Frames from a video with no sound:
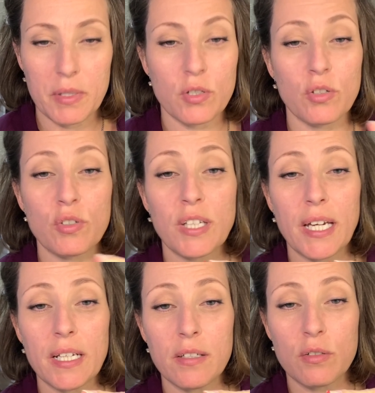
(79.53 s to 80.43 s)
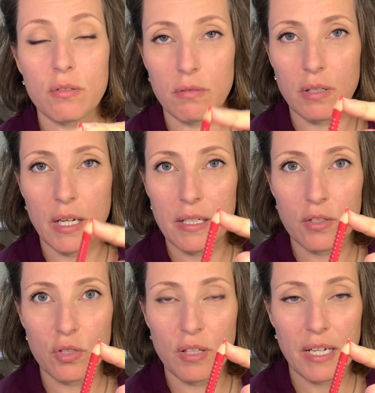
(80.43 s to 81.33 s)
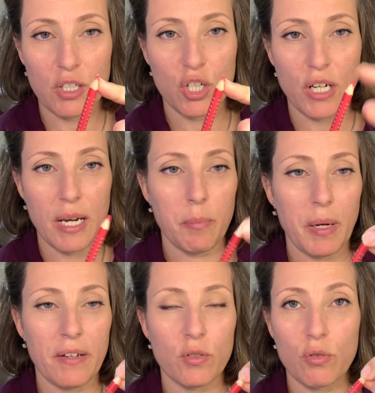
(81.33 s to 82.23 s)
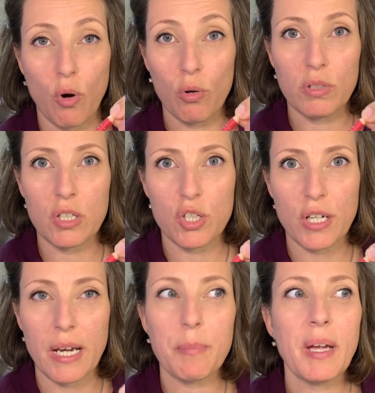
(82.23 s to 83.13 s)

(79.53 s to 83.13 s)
So to get it into that shape and to hold its shape,